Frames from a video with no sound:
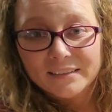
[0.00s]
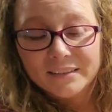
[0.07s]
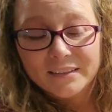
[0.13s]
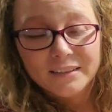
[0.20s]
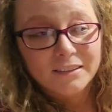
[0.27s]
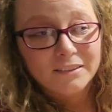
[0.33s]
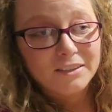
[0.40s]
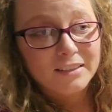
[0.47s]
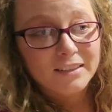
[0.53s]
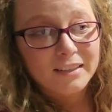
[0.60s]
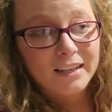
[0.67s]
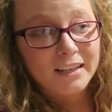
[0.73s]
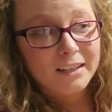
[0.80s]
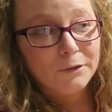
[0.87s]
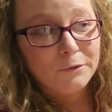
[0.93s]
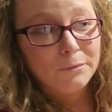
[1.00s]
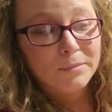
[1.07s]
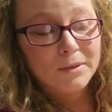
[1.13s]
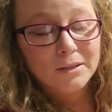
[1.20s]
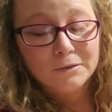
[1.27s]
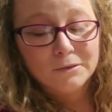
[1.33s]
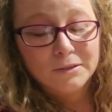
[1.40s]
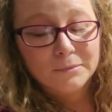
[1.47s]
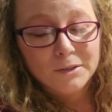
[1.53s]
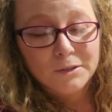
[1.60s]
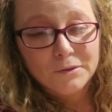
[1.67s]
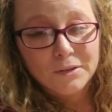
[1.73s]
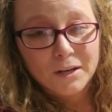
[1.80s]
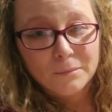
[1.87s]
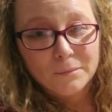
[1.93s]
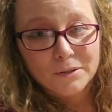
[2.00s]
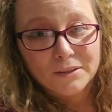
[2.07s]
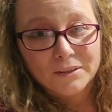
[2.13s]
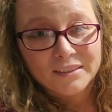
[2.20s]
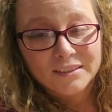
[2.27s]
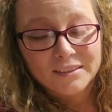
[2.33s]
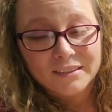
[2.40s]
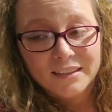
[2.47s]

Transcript: You know, just like how you would pickle cucumbers.